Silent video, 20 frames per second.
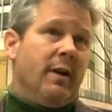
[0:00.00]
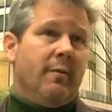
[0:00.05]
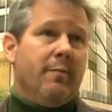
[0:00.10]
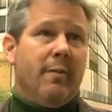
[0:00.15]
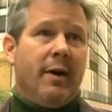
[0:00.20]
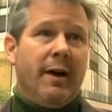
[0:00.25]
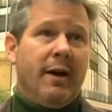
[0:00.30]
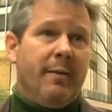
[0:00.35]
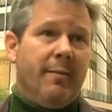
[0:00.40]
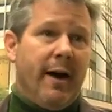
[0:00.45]

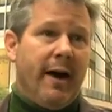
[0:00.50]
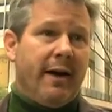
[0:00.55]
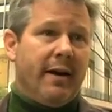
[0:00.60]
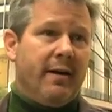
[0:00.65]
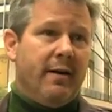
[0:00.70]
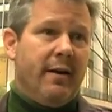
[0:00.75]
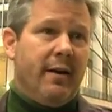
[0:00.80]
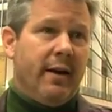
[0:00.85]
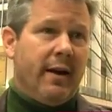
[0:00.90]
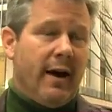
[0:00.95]
money back
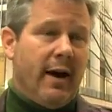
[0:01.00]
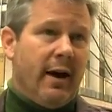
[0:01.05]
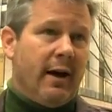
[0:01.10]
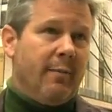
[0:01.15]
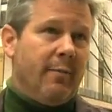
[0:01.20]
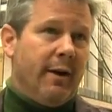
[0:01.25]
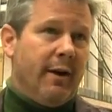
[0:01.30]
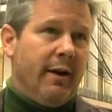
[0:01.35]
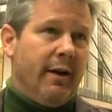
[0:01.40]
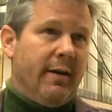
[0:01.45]
into the
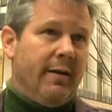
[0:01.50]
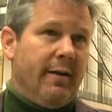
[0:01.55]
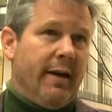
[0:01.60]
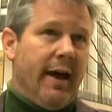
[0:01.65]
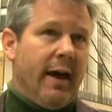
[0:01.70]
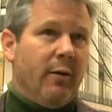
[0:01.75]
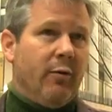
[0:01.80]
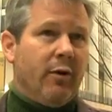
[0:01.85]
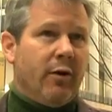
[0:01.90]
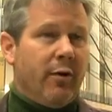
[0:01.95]
economy, and
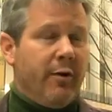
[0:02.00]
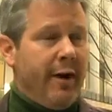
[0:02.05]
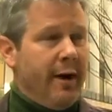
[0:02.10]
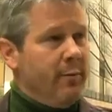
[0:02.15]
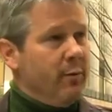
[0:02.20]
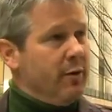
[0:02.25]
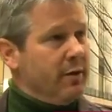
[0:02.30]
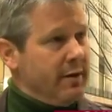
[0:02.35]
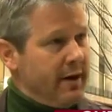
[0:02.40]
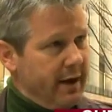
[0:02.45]
that will
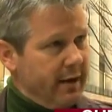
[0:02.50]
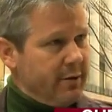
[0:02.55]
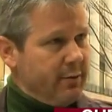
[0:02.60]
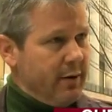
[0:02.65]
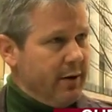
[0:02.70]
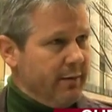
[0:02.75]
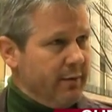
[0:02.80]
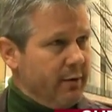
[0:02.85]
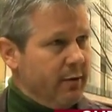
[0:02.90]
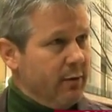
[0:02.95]
create more tax
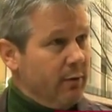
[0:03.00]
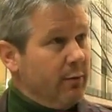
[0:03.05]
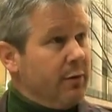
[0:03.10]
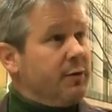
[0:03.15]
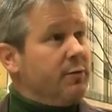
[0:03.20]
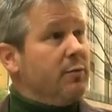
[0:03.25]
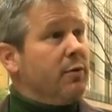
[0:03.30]
revenue, which